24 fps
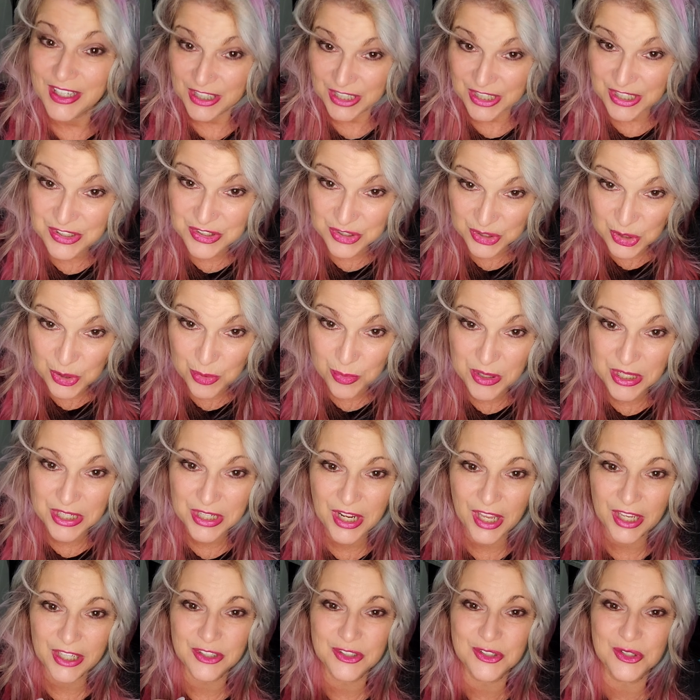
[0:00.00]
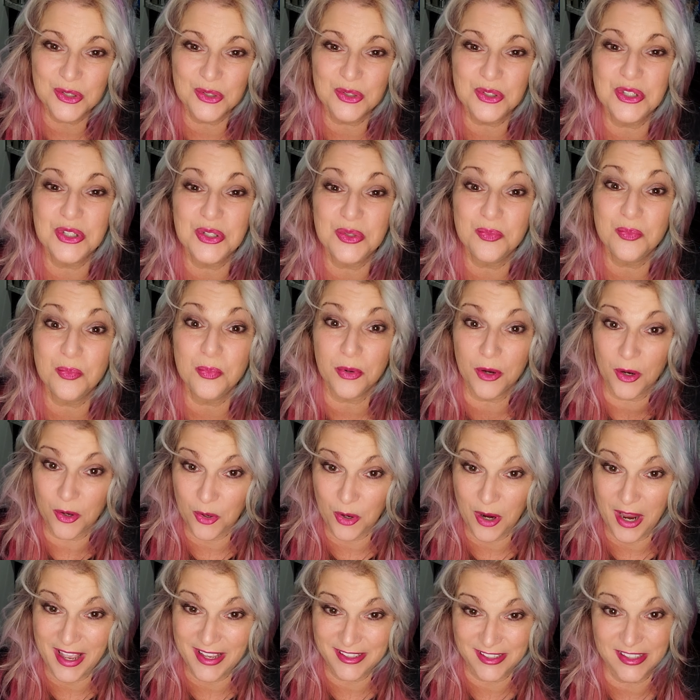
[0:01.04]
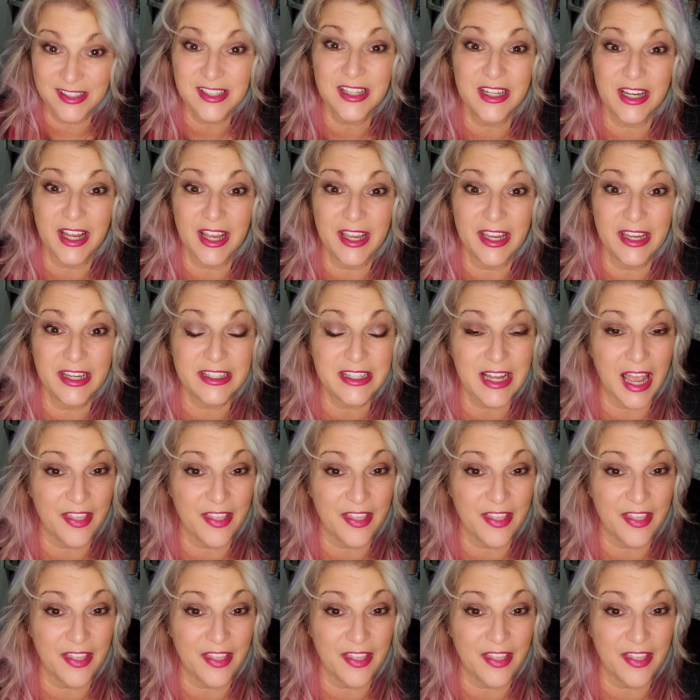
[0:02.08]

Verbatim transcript: it's human nature to procrastinate.